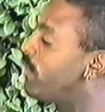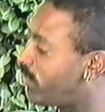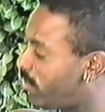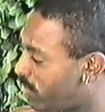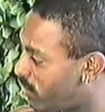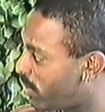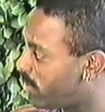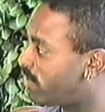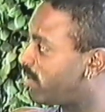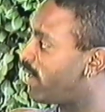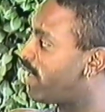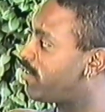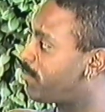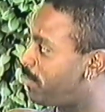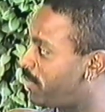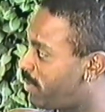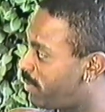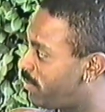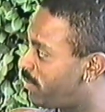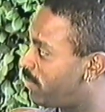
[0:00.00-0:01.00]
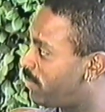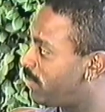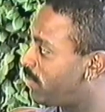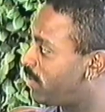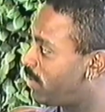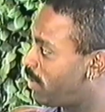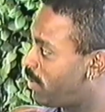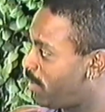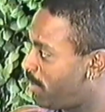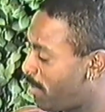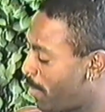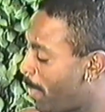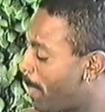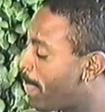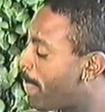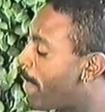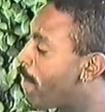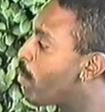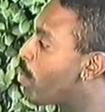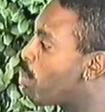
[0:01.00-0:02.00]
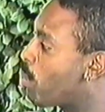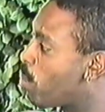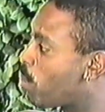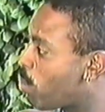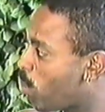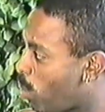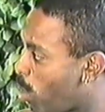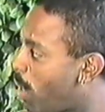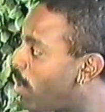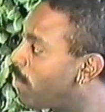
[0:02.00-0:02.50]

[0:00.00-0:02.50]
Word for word: sister's just a lesbian. Right, and she has a son.